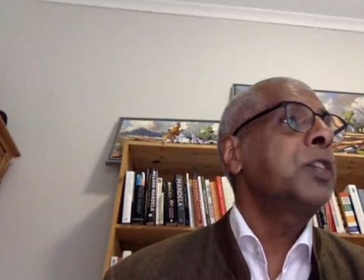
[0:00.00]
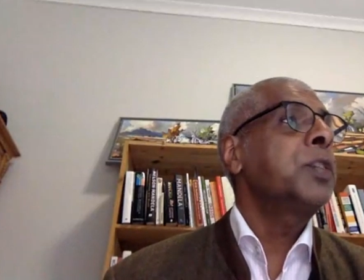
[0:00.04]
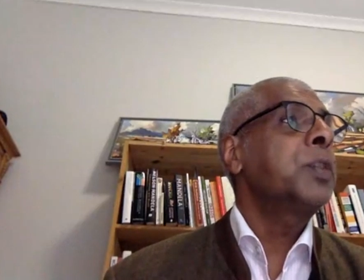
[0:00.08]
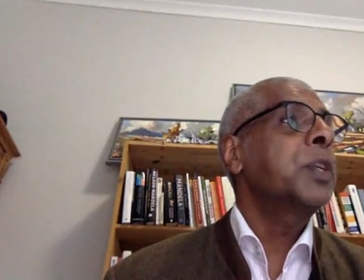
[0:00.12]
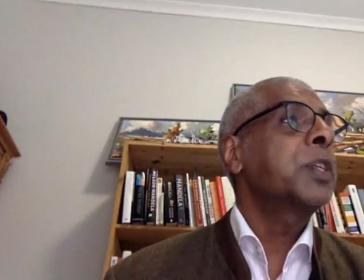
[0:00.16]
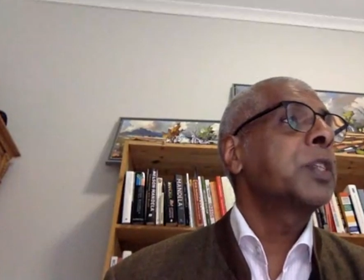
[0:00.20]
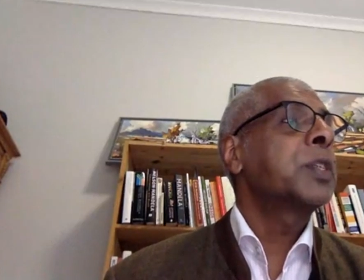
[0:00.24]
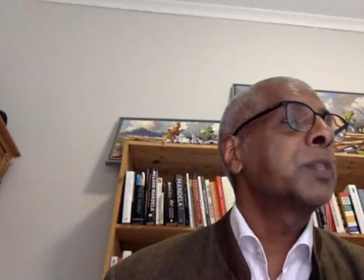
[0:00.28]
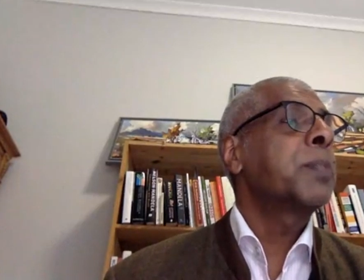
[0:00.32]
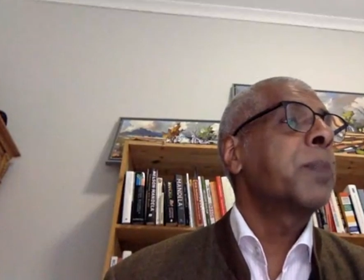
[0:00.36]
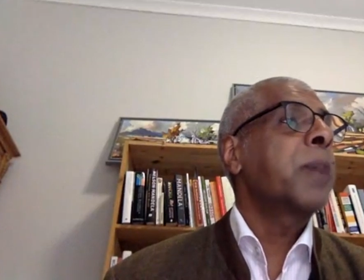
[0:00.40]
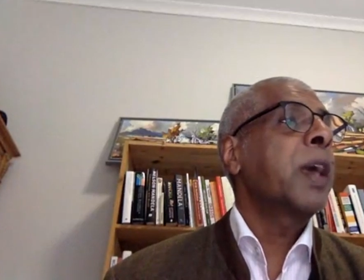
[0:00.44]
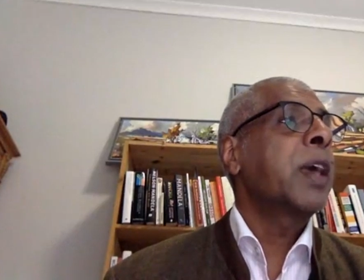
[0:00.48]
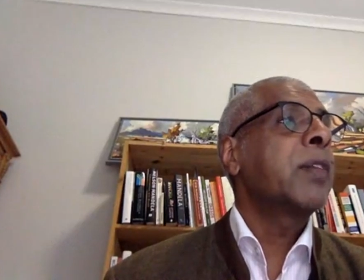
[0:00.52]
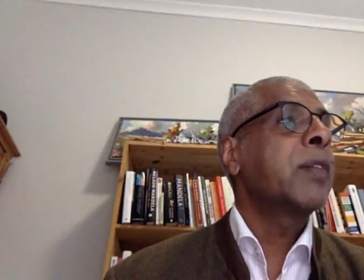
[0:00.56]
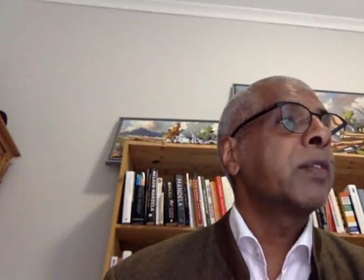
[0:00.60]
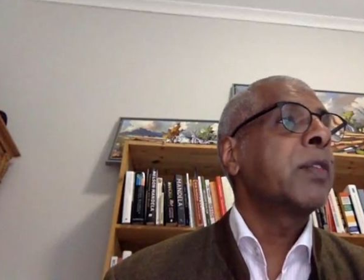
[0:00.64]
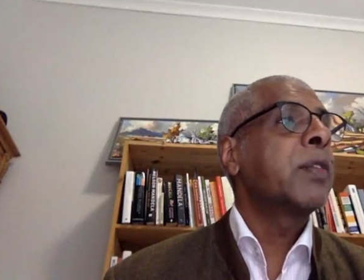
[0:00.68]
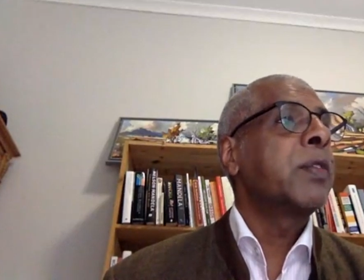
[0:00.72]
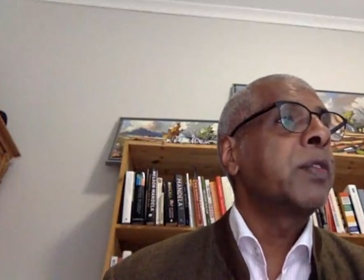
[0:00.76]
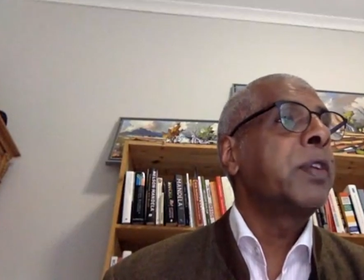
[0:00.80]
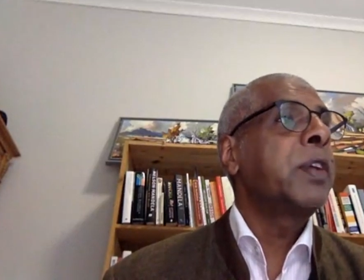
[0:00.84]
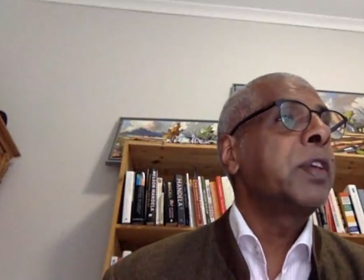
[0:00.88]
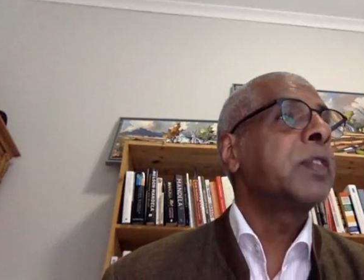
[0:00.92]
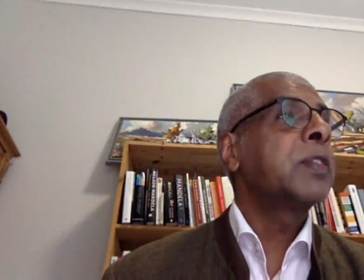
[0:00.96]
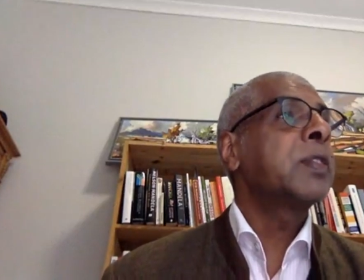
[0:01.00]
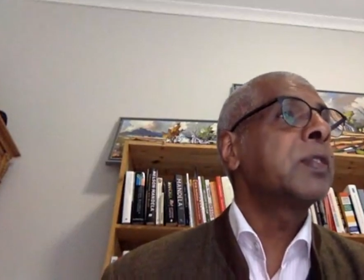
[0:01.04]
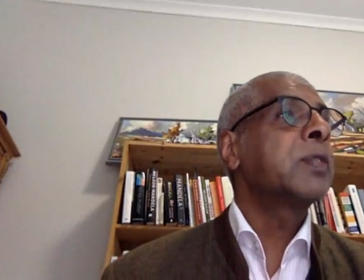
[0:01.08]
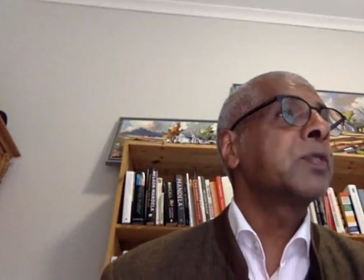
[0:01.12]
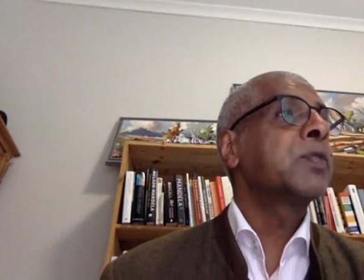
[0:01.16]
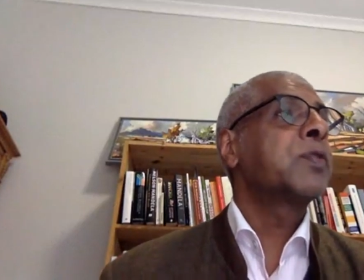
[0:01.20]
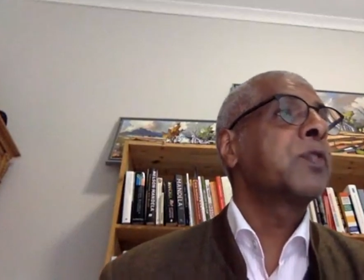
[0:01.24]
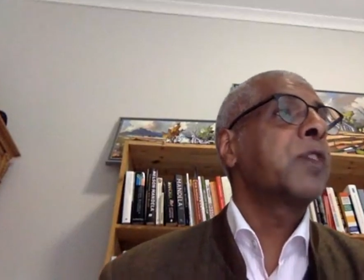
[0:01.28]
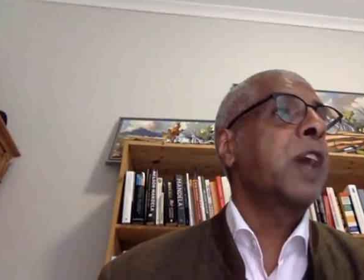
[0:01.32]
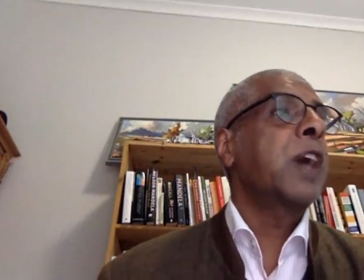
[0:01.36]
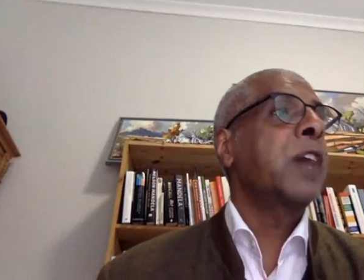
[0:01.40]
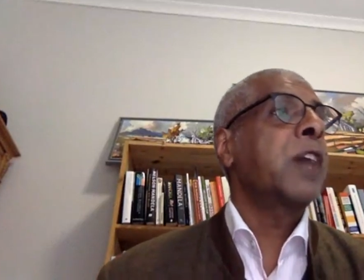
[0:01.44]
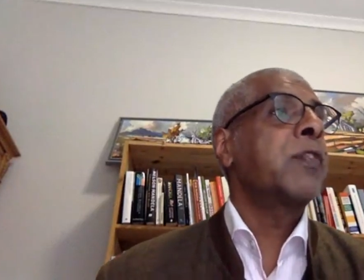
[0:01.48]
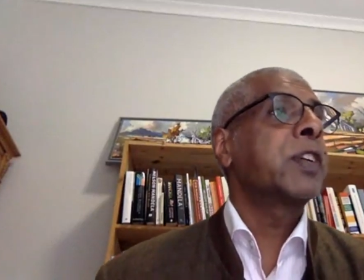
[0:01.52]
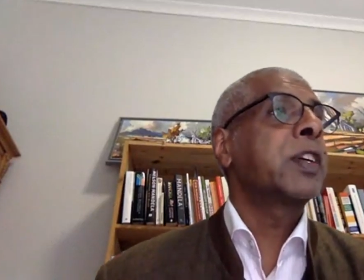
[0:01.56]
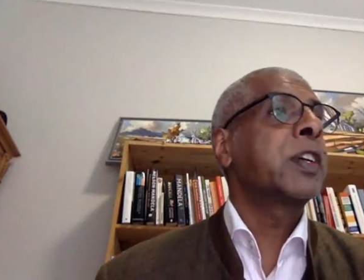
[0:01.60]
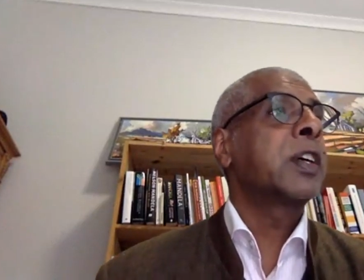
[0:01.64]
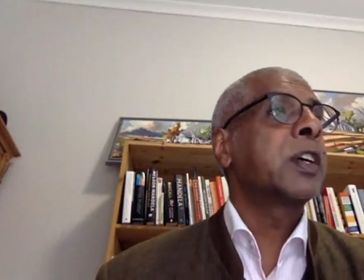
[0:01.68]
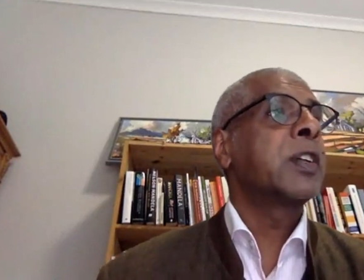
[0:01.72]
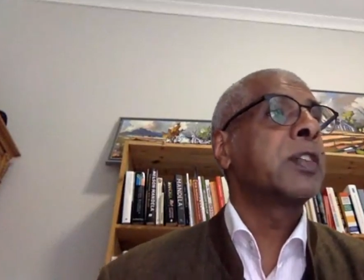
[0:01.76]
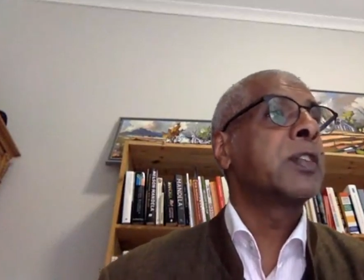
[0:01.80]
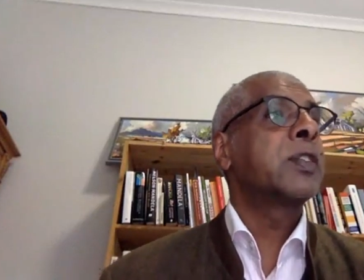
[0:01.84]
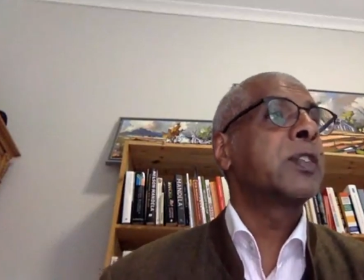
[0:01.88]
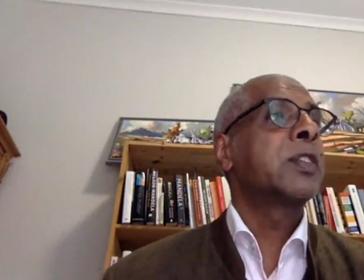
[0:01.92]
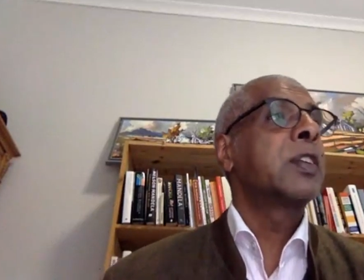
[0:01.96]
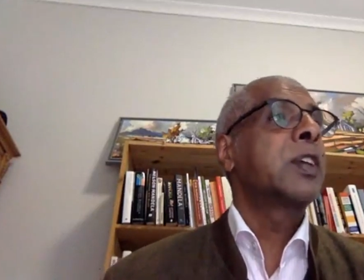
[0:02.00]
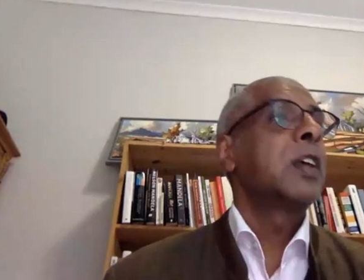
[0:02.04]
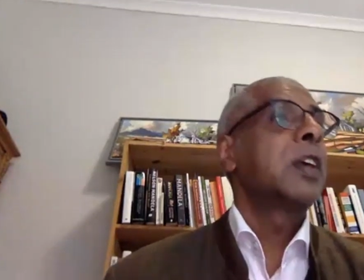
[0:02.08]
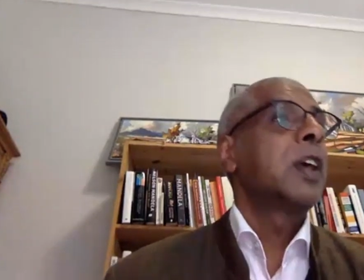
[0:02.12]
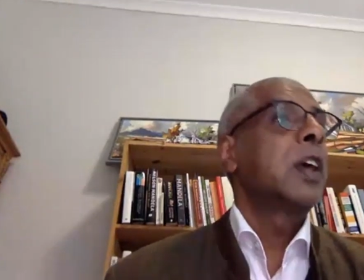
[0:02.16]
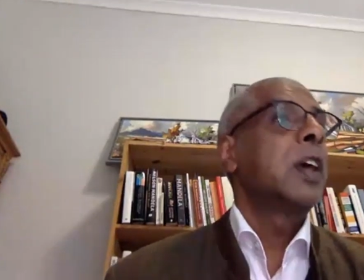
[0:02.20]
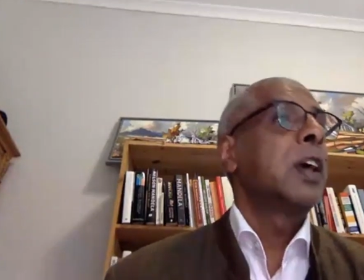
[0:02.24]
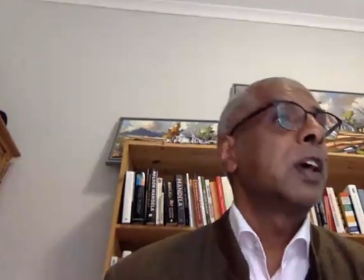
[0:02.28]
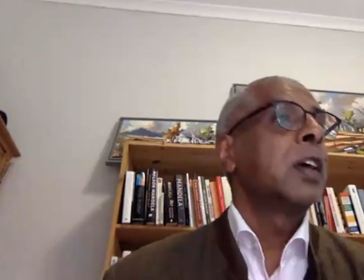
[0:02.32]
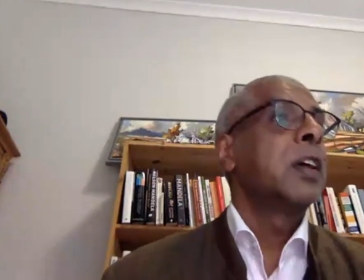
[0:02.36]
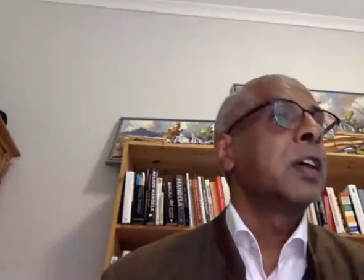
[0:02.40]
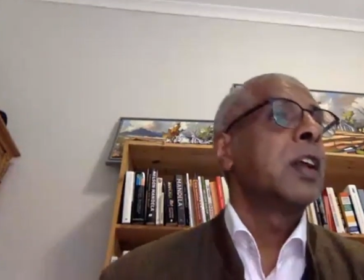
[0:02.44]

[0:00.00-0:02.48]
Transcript: to explain the reasons for Africa's